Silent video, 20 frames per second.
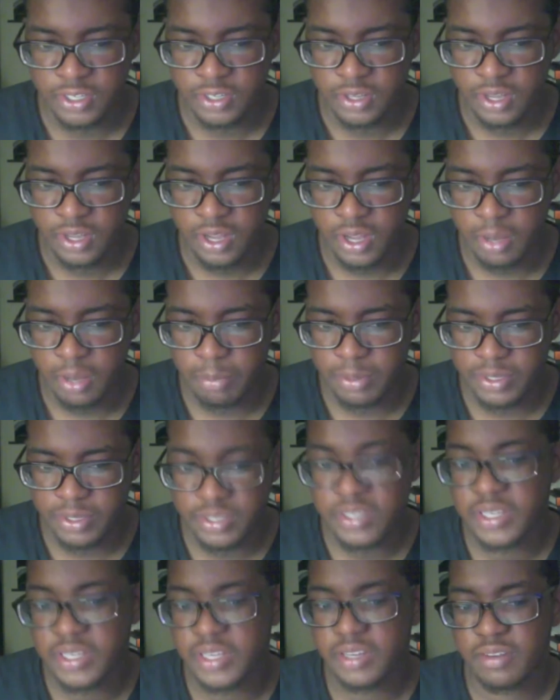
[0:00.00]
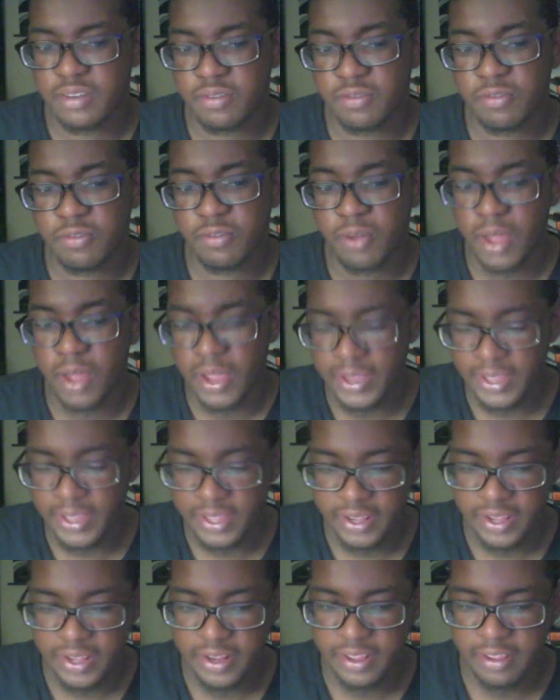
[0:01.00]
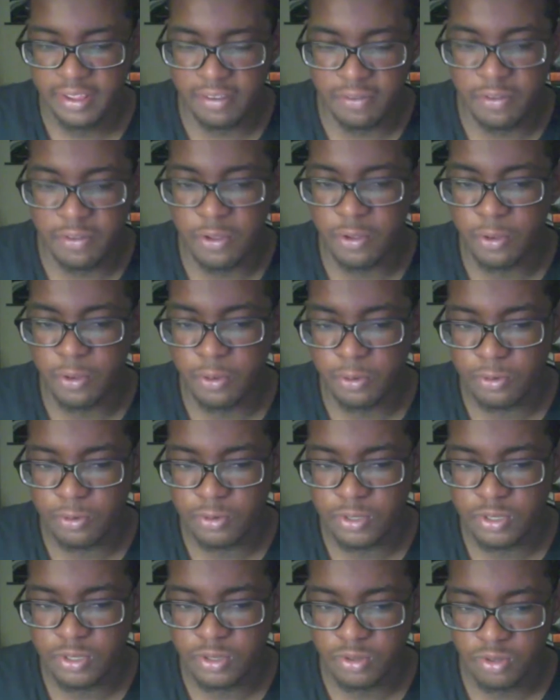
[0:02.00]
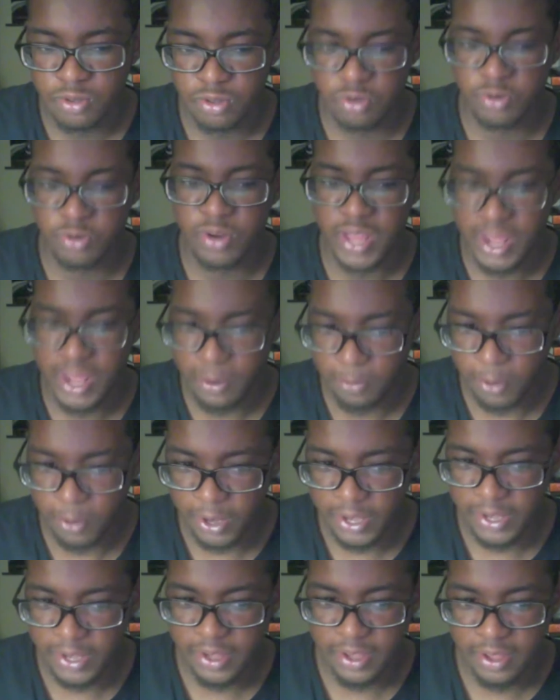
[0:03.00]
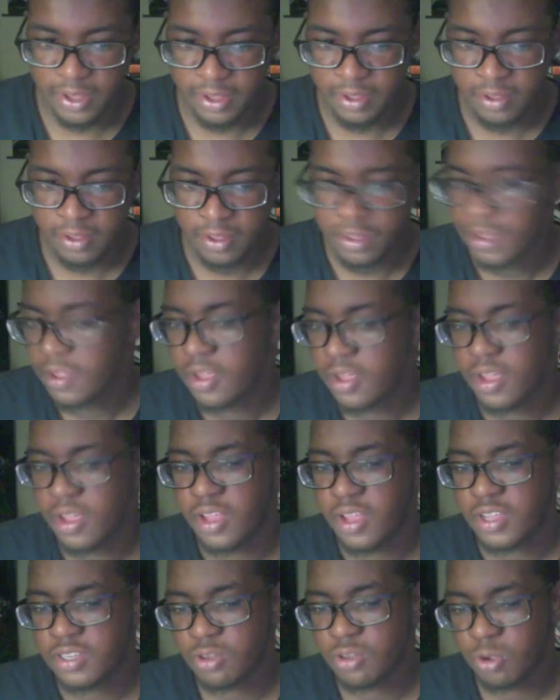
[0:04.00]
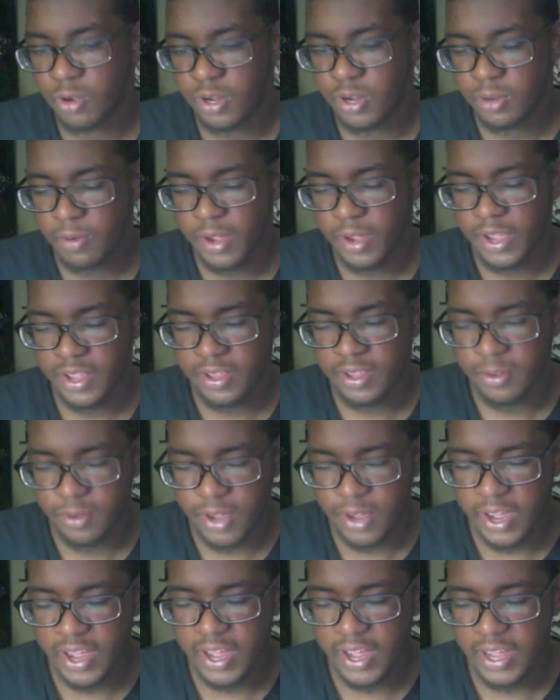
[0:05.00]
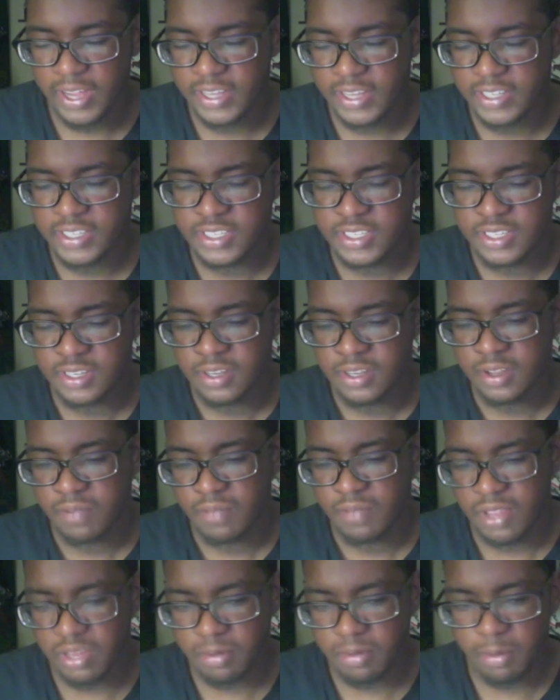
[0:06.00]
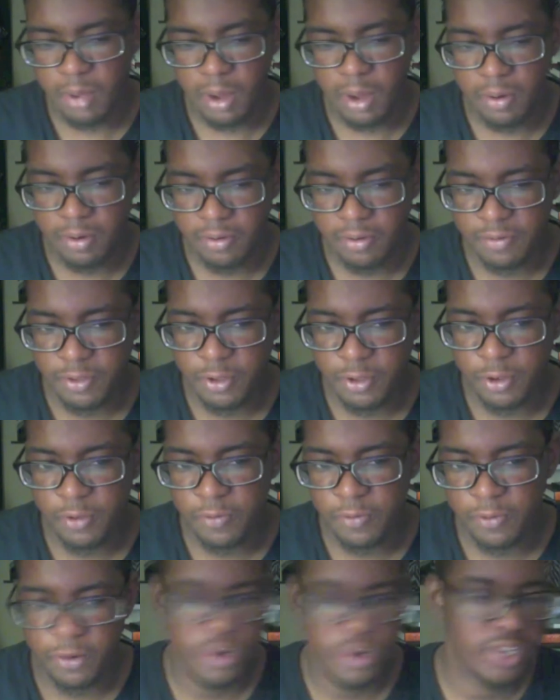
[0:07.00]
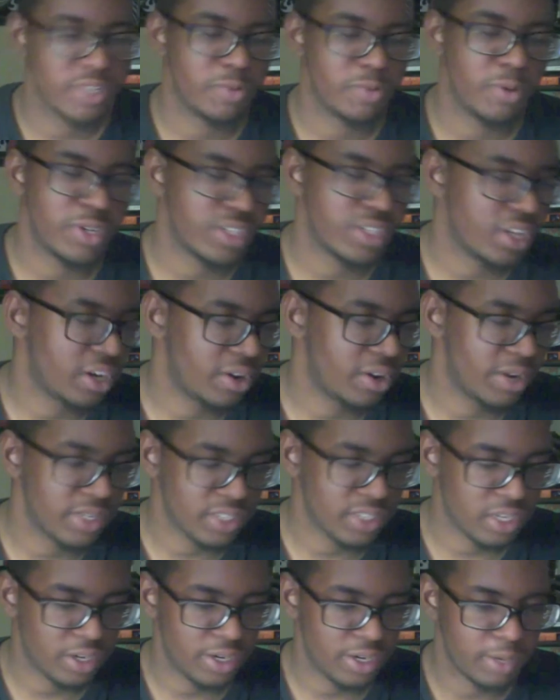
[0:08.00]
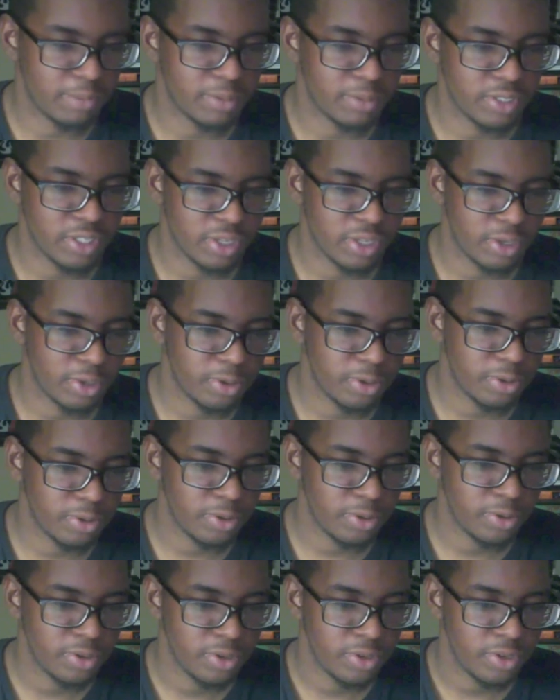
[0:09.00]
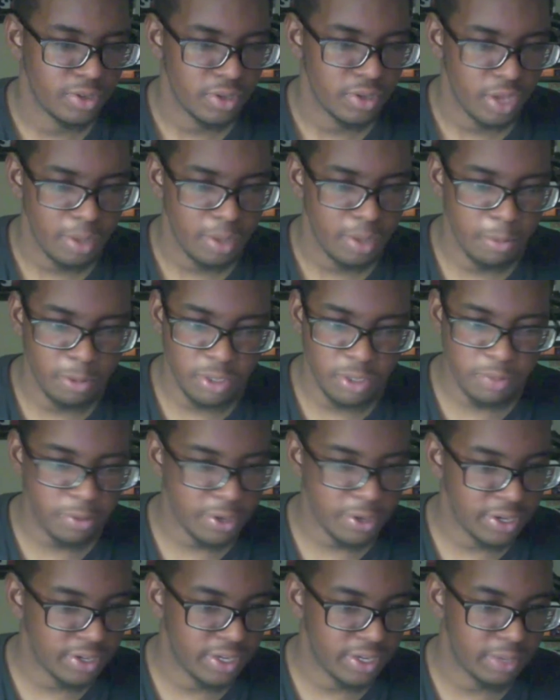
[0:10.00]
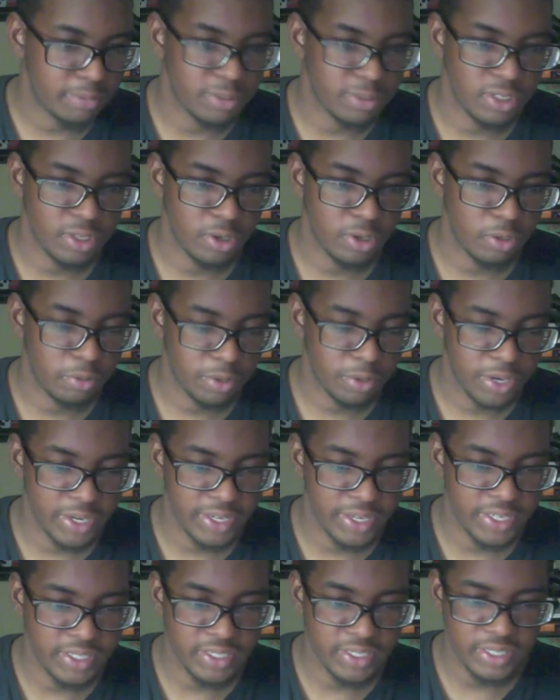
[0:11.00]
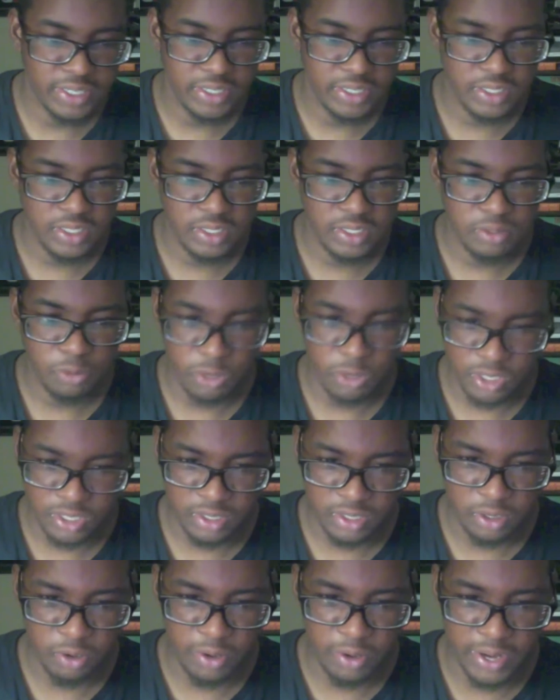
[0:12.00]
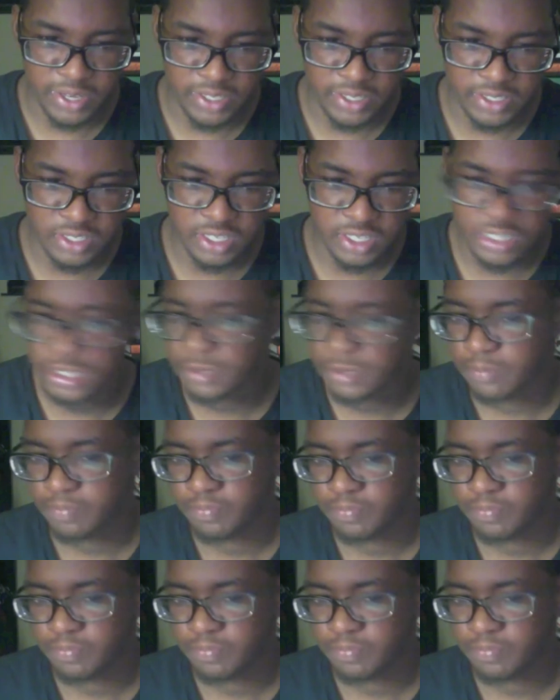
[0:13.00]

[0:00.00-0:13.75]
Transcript: And see if I get any views through that way. So anyway, you guys, that's going to be my review for this week's Hunter x Hunter episode. It was a pretty good episode, pretty decent. It wasn't the greatest, though.